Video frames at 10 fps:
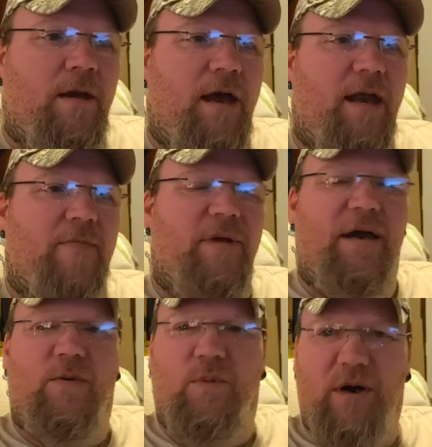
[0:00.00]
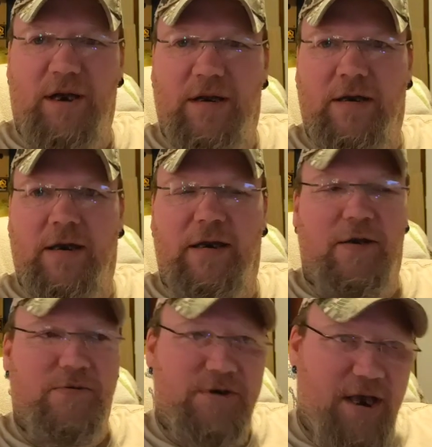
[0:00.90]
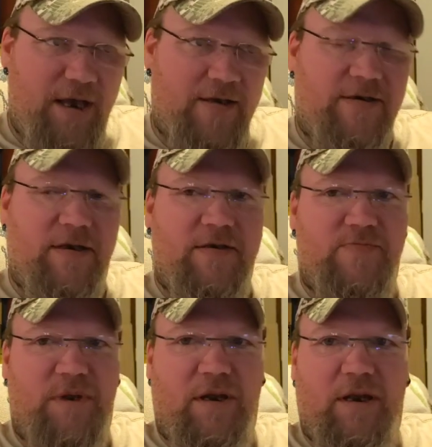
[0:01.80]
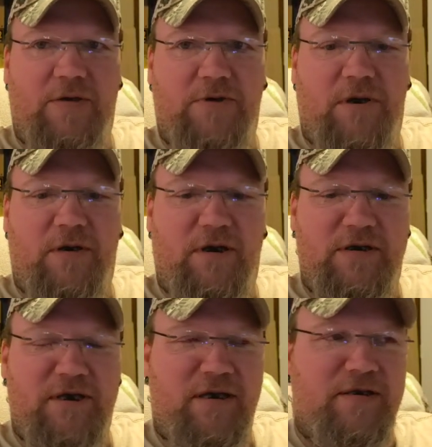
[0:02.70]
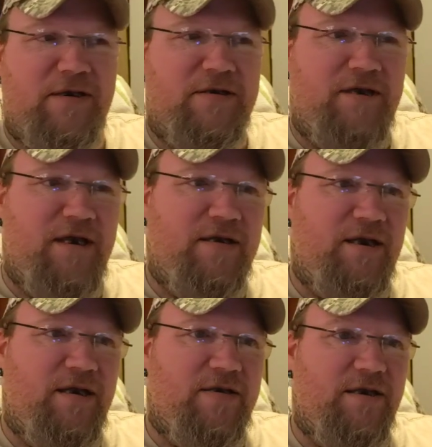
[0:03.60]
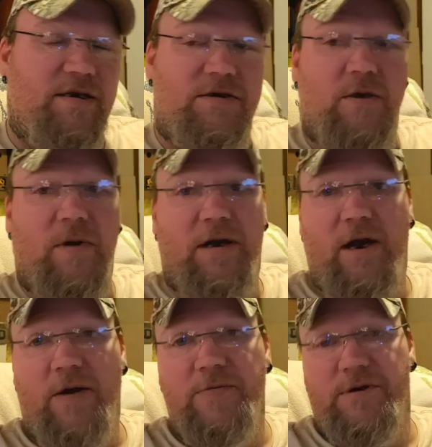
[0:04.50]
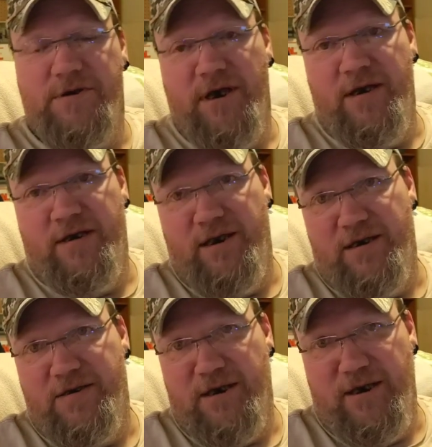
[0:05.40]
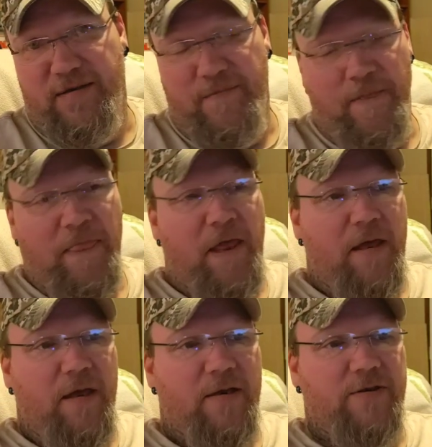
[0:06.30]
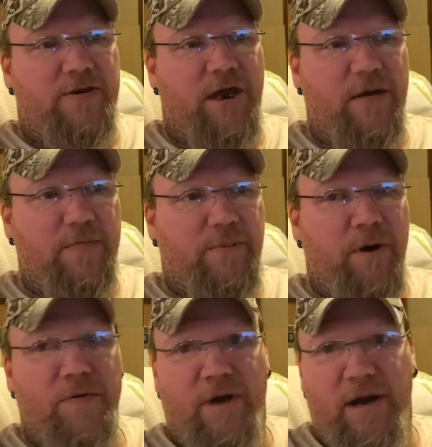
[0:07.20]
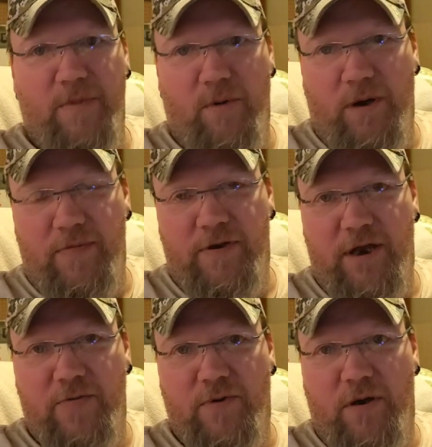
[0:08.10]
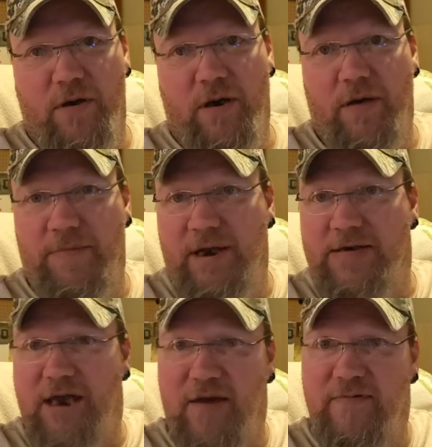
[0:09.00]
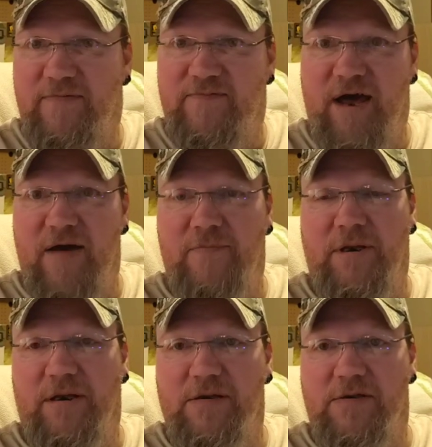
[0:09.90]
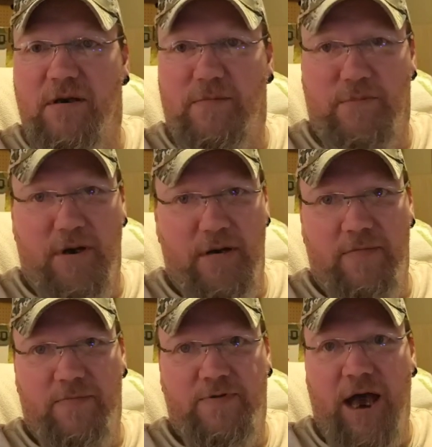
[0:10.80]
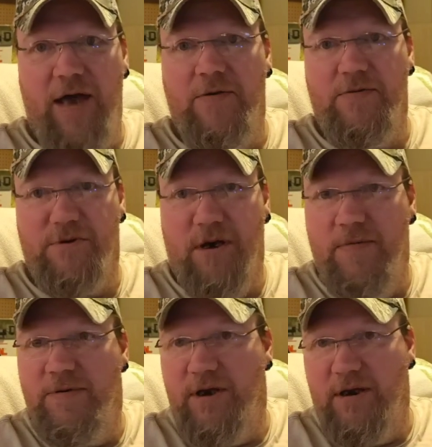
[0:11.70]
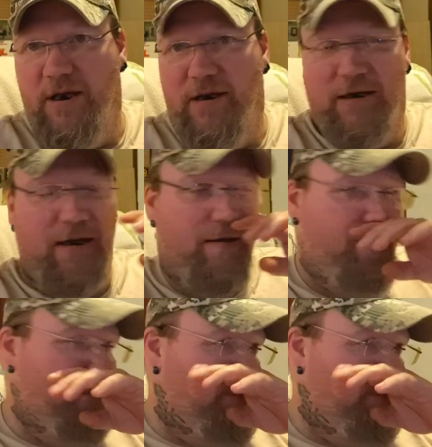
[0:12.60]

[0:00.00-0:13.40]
And I'm like, what? And he goes, yes, it has been electronically sent to the state of Tennessee. So I called the state of Tennessee. Their program or whatever they run updates every 5 minutes to update titles and everything like that.